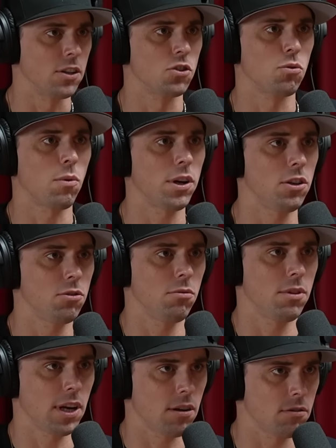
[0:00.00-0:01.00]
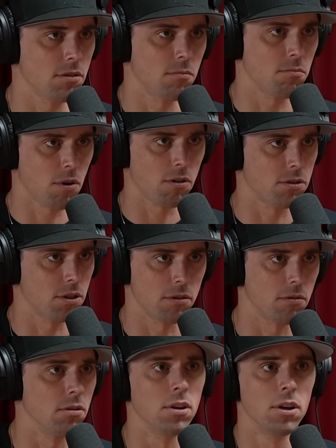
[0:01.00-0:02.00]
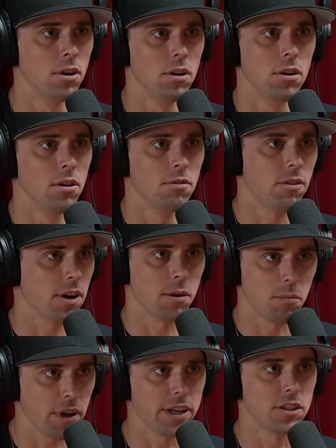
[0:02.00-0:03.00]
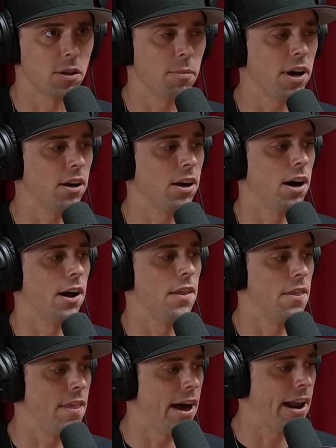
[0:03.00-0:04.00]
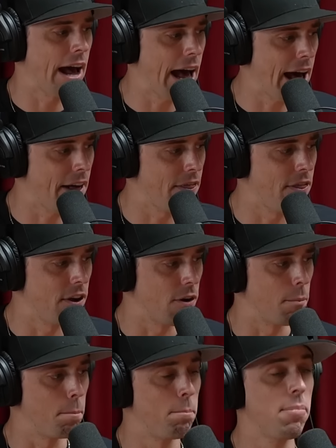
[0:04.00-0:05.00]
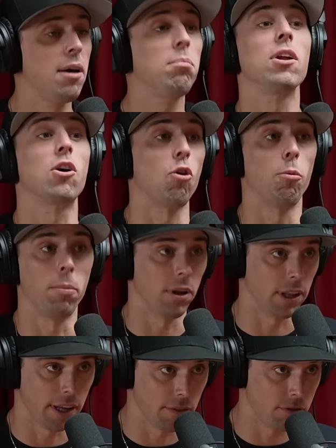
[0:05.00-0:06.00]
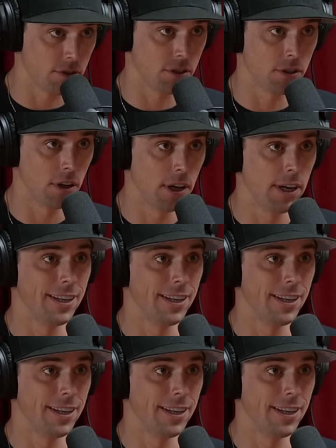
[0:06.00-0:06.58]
in this 22,000-person fucking place, the Pentagon, that had their biblical beliefs